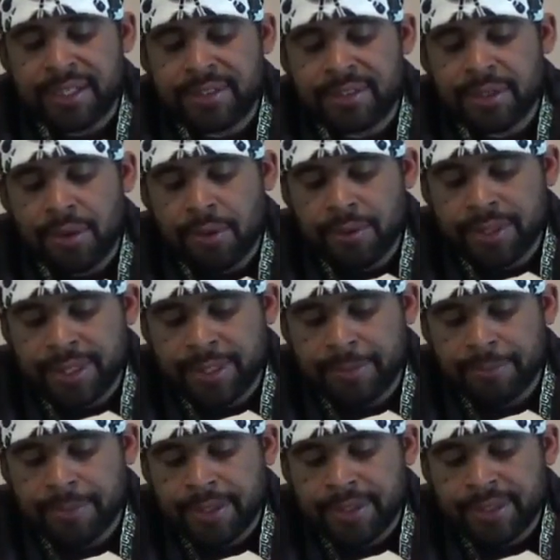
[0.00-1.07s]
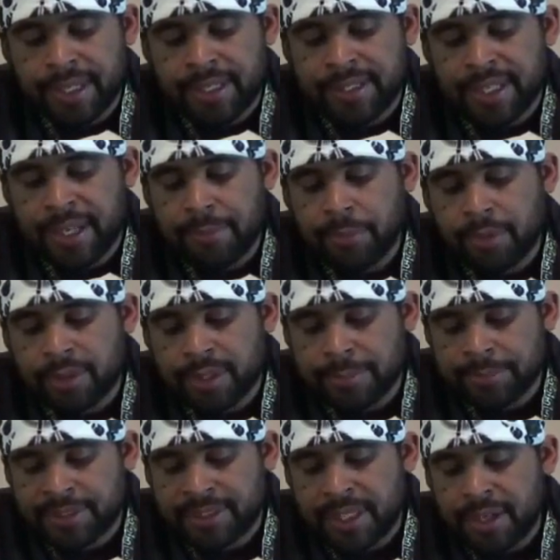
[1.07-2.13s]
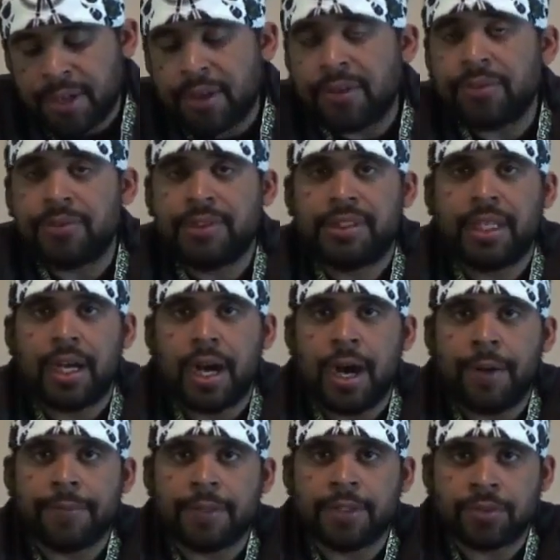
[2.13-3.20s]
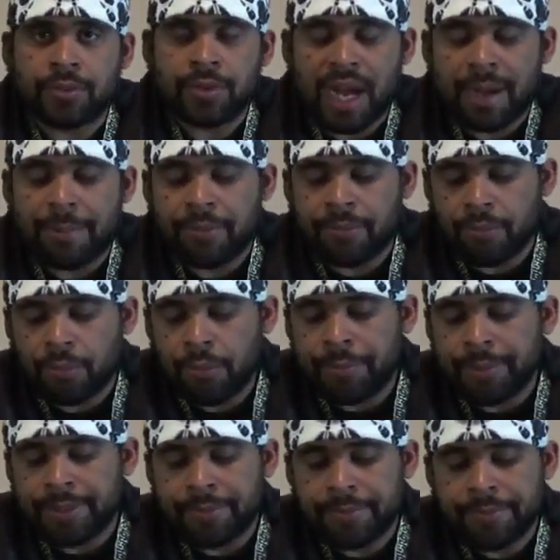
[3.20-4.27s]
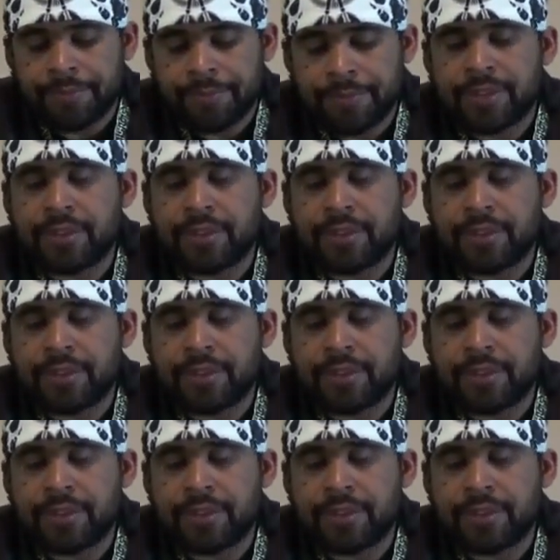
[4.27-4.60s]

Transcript: They told him that they were themselves of the tribe of Reuben.